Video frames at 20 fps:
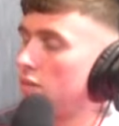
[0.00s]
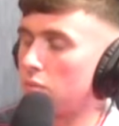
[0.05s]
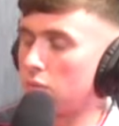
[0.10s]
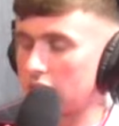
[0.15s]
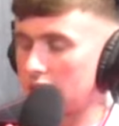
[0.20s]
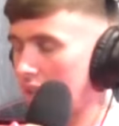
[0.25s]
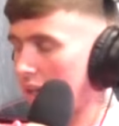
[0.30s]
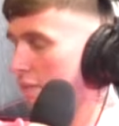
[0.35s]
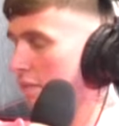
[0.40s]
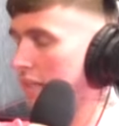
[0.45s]

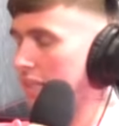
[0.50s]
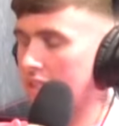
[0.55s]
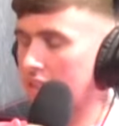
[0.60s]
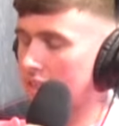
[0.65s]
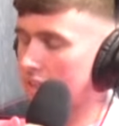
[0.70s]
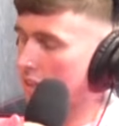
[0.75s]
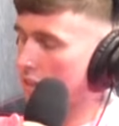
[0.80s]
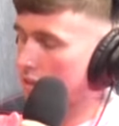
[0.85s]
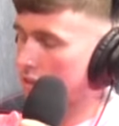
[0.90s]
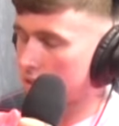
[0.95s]
we definitely
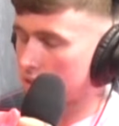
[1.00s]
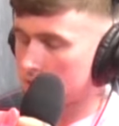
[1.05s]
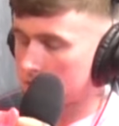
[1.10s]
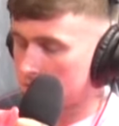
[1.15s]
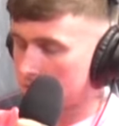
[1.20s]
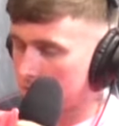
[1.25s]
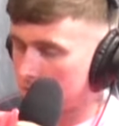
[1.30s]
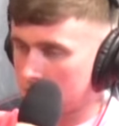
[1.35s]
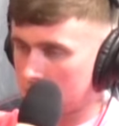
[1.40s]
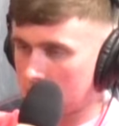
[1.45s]
need to get this
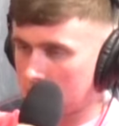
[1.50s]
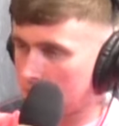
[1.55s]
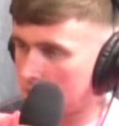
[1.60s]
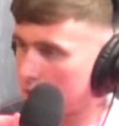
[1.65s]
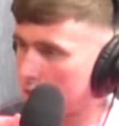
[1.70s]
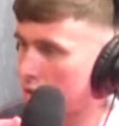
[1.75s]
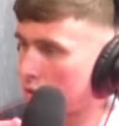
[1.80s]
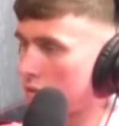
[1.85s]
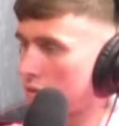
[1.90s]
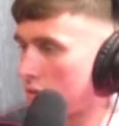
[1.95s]
get
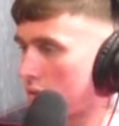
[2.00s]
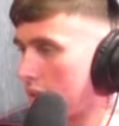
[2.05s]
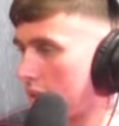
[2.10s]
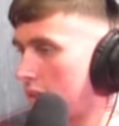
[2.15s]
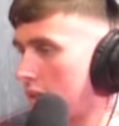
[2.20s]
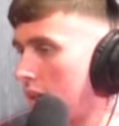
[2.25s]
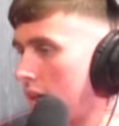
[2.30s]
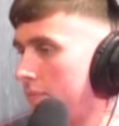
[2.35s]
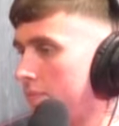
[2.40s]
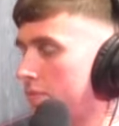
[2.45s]
this sorted or
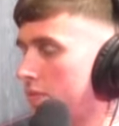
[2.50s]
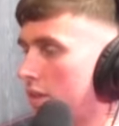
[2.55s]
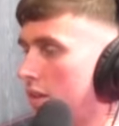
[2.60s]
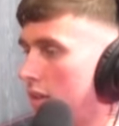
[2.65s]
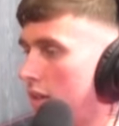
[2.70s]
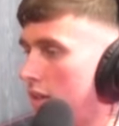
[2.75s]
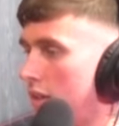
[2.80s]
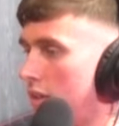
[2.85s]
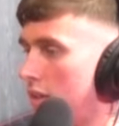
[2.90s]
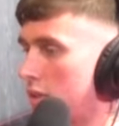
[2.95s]
get that.
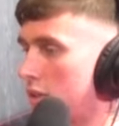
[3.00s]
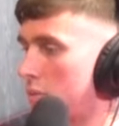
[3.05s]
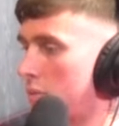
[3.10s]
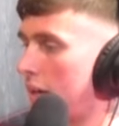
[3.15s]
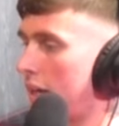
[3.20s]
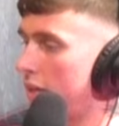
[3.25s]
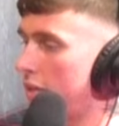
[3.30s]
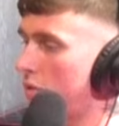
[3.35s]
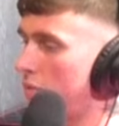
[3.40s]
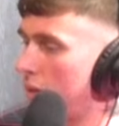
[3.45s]

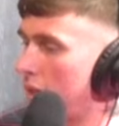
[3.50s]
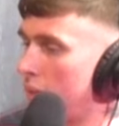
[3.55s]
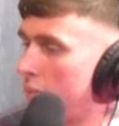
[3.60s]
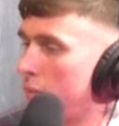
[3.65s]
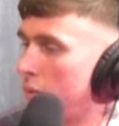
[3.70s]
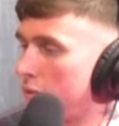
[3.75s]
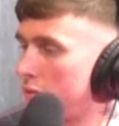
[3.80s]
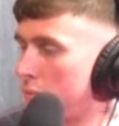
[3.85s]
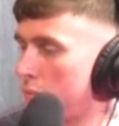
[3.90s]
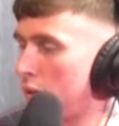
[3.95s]
So I know my
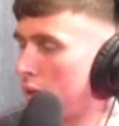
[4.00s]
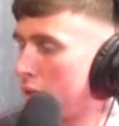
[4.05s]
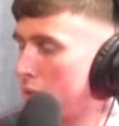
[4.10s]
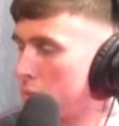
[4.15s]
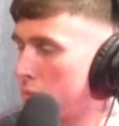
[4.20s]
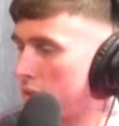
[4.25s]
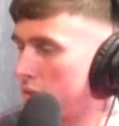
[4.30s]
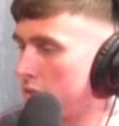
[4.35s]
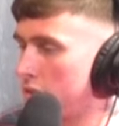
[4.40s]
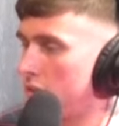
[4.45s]
part from
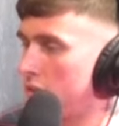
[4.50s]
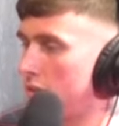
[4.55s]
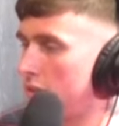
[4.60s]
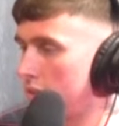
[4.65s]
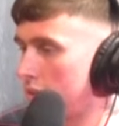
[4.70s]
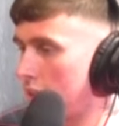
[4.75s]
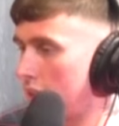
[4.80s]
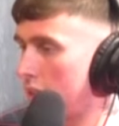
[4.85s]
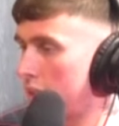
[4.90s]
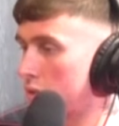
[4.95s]
Reddit's point of view,
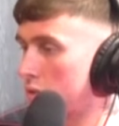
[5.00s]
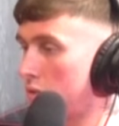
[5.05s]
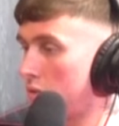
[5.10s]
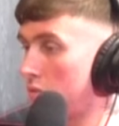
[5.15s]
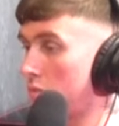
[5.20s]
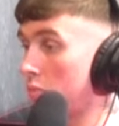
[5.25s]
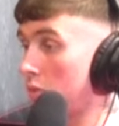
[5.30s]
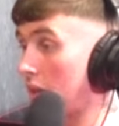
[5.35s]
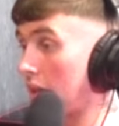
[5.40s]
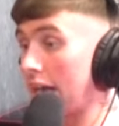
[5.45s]
Dad's
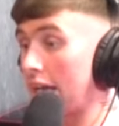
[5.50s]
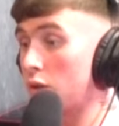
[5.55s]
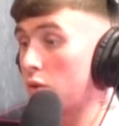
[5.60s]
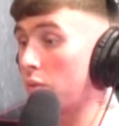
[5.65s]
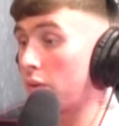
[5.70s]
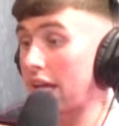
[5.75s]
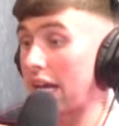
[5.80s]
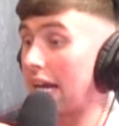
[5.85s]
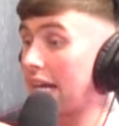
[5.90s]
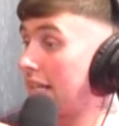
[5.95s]
going, Well I know
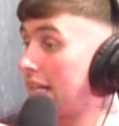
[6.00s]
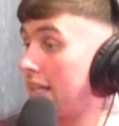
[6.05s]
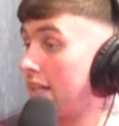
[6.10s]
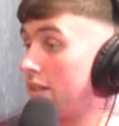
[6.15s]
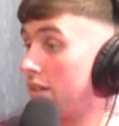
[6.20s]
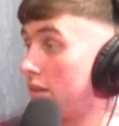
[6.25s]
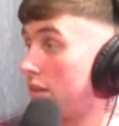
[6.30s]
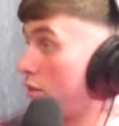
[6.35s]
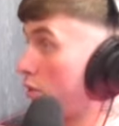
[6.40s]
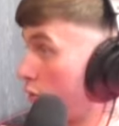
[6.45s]
what I
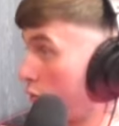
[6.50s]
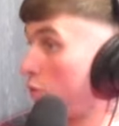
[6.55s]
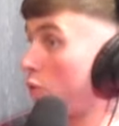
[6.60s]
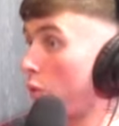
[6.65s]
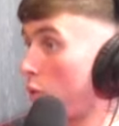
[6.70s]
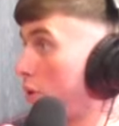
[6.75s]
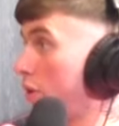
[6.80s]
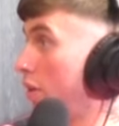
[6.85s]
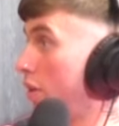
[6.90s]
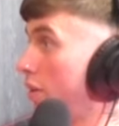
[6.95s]
need
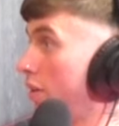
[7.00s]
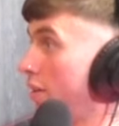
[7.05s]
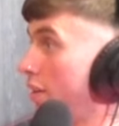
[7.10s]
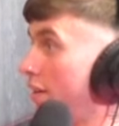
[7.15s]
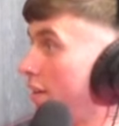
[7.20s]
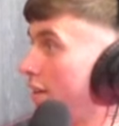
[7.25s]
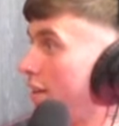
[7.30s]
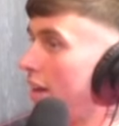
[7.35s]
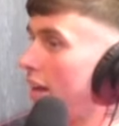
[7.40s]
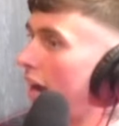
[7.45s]
for you.
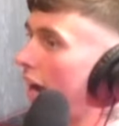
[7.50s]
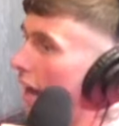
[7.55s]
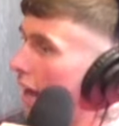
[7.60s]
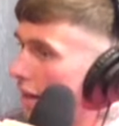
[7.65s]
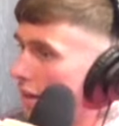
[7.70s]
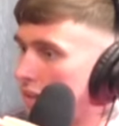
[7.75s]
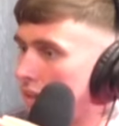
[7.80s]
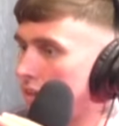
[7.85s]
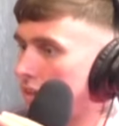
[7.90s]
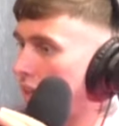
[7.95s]
For you.
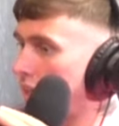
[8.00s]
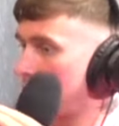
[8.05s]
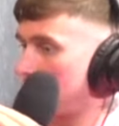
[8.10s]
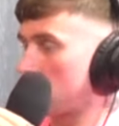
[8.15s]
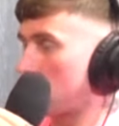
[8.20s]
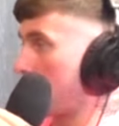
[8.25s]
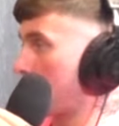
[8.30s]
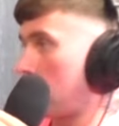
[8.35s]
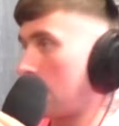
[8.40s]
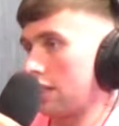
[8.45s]
Yeah. And then that
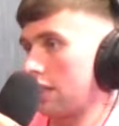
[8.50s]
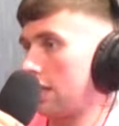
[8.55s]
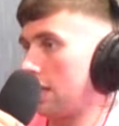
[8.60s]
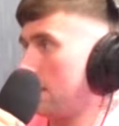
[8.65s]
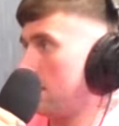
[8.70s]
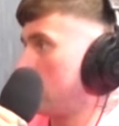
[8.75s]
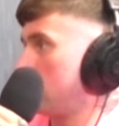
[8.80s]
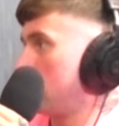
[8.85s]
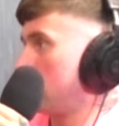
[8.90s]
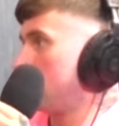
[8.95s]
just goes hand in
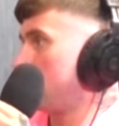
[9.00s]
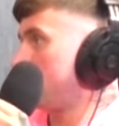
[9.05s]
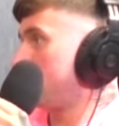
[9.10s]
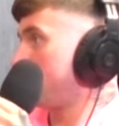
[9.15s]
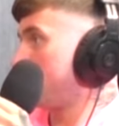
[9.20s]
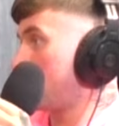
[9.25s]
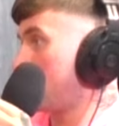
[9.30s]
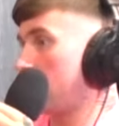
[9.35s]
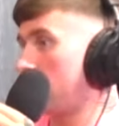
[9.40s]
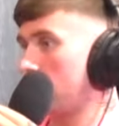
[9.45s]
hand. Yeah.
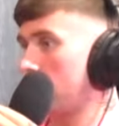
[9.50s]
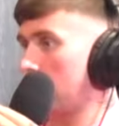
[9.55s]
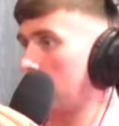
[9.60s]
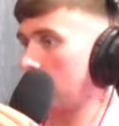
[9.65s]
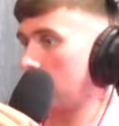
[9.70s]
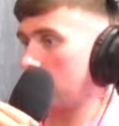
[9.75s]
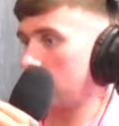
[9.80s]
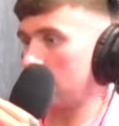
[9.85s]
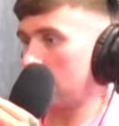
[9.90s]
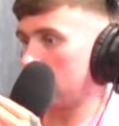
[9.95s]
You know,
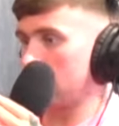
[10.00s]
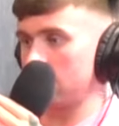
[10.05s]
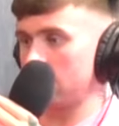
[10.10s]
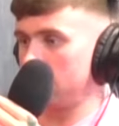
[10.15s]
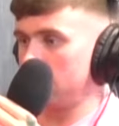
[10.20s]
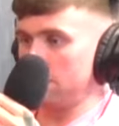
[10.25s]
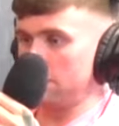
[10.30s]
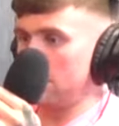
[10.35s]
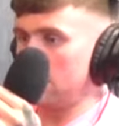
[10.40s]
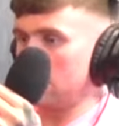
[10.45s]
it's like
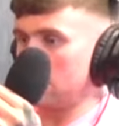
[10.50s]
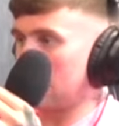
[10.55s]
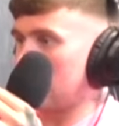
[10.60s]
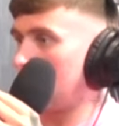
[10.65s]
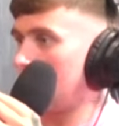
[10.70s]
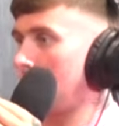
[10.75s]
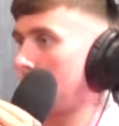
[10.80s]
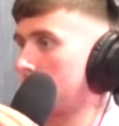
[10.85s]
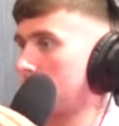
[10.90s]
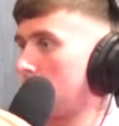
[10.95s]
you know, it's
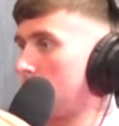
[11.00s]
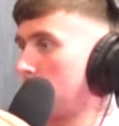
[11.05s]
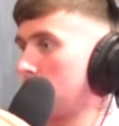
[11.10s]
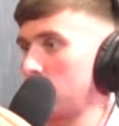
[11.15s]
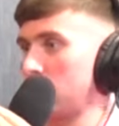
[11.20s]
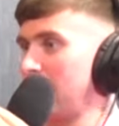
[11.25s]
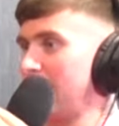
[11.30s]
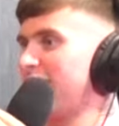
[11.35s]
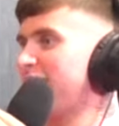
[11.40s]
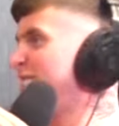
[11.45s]
like a ham
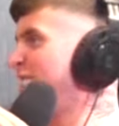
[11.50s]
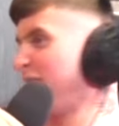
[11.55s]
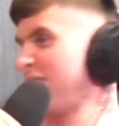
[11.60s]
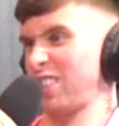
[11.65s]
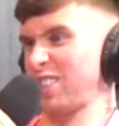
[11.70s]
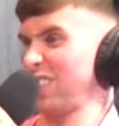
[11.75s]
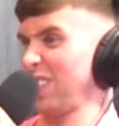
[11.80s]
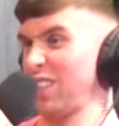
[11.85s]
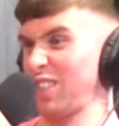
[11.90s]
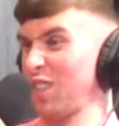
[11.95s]
sandwich with cheese. You know, it
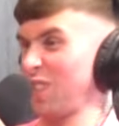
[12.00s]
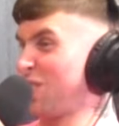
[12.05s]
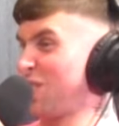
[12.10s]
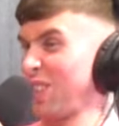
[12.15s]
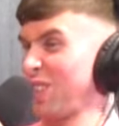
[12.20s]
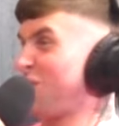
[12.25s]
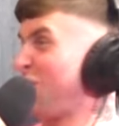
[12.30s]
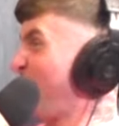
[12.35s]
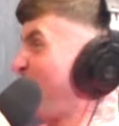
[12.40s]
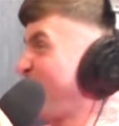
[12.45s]
just, it just, it
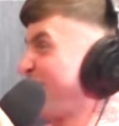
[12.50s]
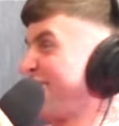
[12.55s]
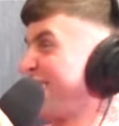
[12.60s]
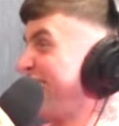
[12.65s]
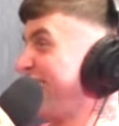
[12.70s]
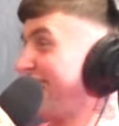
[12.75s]
just works.